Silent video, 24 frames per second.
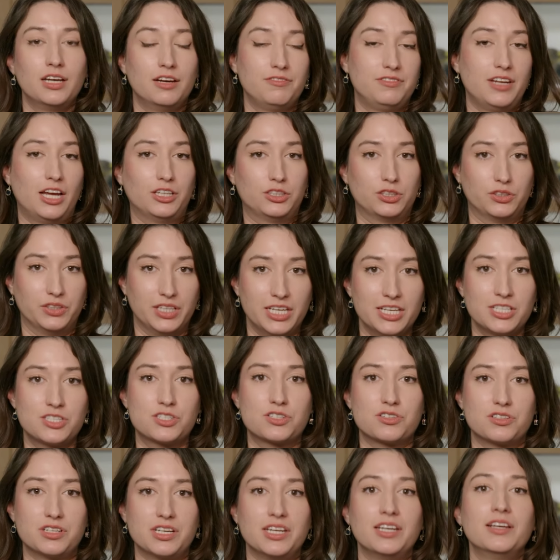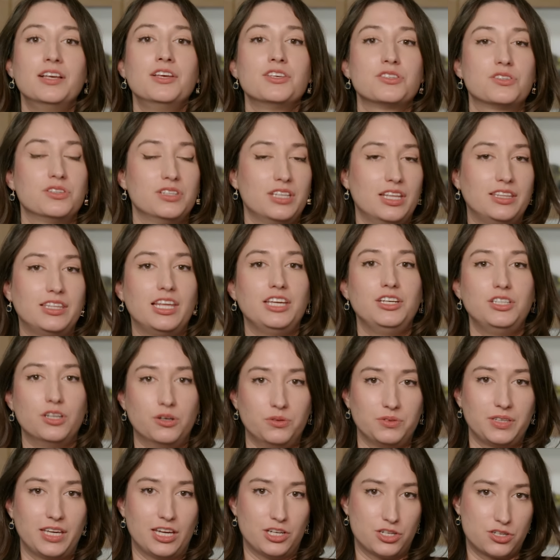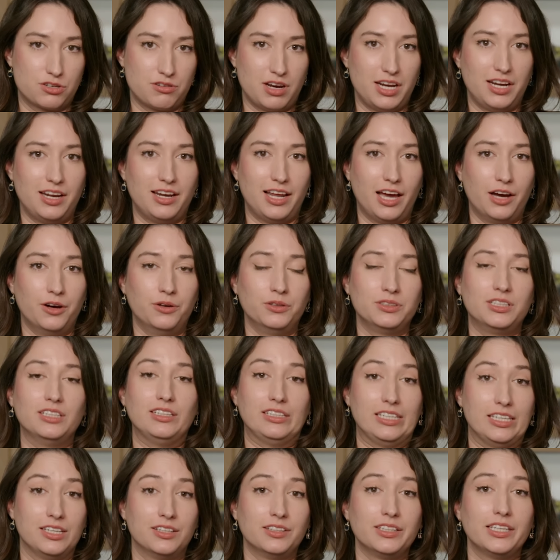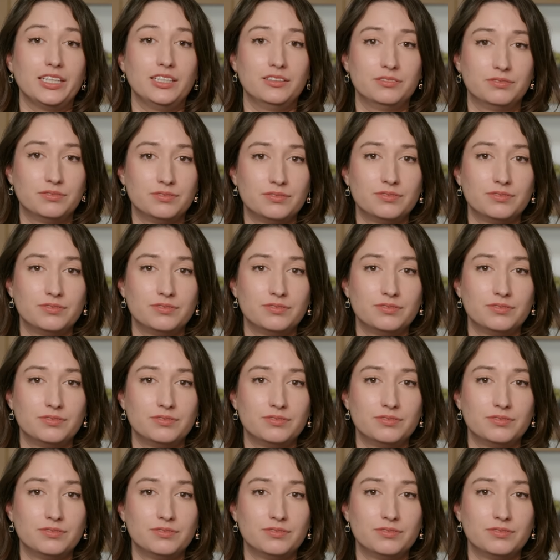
of Natural History so that they don't get traded out illegally.